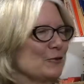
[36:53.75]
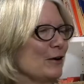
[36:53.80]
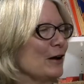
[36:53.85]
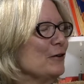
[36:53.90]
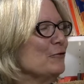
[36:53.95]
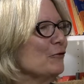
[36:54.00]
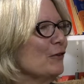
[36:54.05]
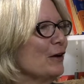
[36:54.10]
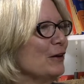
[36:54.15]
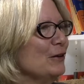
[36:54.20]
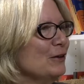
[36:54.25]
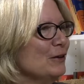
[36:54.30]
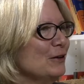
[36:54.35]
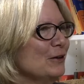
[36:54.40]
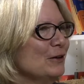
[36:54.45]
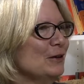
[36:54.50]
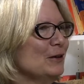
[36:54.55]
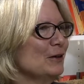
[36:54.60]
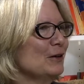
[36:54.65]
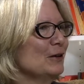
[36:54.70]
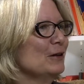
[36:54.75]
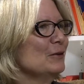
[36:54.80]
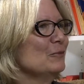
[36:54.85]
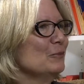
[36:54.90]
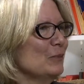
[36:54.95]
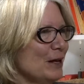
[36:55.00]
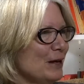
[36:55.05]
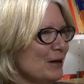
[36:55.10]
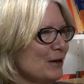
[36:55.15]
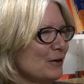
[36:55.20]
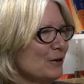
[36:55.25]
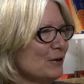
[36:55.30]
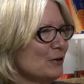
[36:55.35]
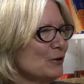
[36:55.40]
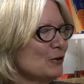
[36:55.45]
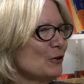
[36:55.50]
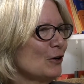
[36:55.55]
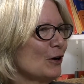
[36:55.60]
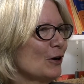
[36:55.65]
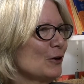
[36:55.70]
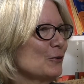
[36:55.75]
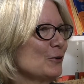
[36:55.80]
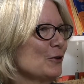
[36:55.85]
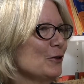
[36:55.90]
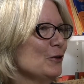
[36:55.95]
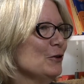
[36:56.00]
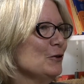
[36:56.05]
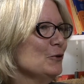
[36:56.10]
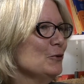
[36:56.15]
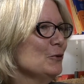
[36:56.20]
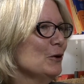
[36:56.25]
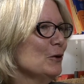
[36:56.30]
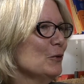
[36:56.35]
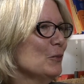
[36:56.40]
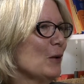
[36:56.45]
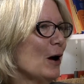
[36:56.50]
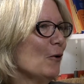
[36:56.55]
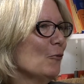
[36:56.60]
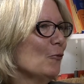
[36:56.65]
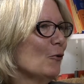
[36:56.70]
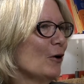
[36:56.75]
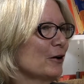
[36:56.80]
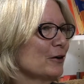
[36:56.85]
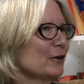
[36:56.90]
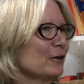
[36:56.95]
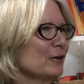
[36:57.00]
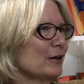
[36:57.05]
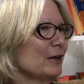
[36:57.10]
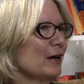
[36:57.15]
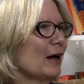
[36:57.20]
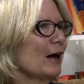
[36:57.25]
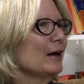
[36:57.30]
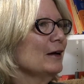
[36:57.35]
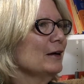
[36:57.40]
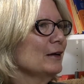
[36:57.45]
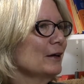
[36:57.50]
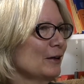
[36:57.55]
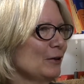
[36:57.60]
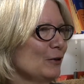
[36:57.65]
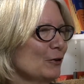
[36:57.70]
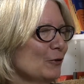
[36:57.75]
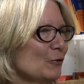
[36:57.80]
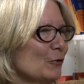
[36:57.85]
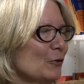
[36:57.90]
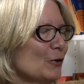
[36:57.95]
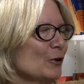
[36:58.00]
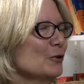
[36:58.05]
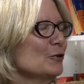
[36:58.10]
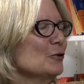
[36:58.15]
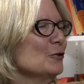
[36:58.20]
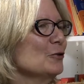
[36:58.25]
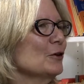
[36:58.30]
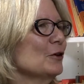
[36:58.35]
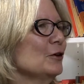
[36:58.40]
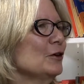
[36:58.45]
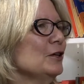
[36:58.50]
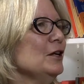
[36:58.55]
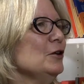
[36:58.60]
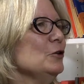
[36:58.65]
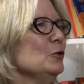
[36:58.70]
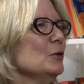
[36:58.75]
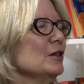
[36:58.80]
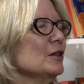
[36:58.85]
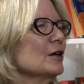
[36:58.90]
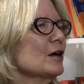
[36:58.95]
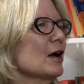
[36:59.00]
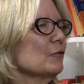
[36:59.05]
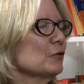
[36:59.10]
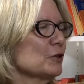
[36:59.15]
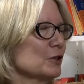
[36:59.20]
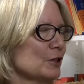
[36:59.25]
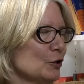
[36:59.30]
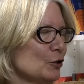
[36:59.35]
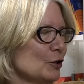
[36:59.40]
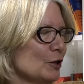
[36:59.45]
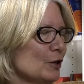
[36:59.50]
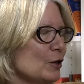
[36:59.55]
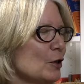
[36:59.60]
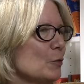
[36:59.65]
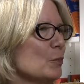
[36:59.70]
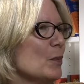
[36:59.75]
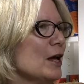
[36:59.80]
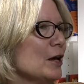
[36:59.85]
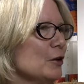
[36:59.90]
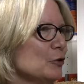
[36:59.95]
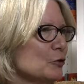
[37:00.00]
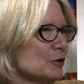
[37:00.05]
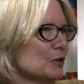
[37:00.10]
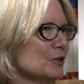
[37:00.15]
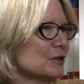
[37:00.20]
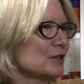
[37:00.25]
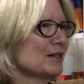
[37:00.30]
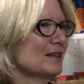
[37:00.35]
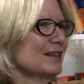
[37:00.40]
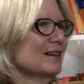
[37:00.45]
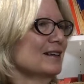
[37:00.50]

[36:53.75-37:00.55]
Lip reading: great fun to be here and to talk with you about water, and I look forward to continuing the conversation in the pages.